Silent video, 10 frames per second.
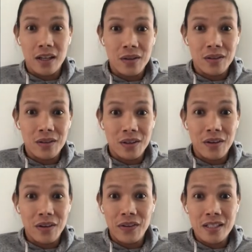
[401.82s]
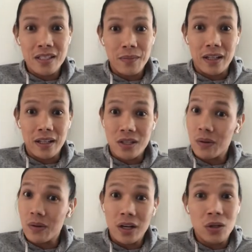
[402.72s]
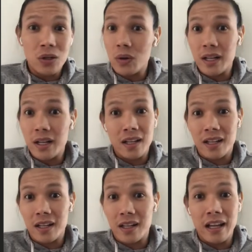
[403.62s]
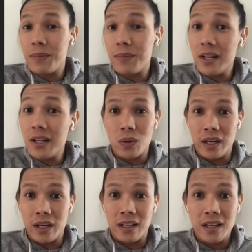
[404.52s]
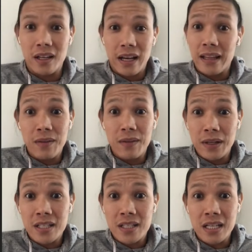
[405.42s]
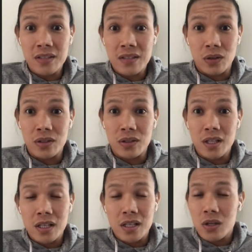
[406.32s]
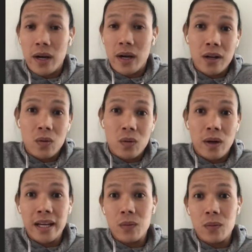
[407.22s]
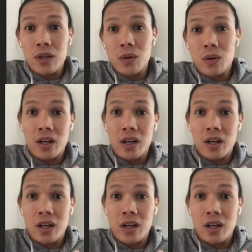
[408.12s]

know. Yeah. They're feel something. So they're doing it. They've been doing it, and they've been successful. Mm-hmm. So why can't we do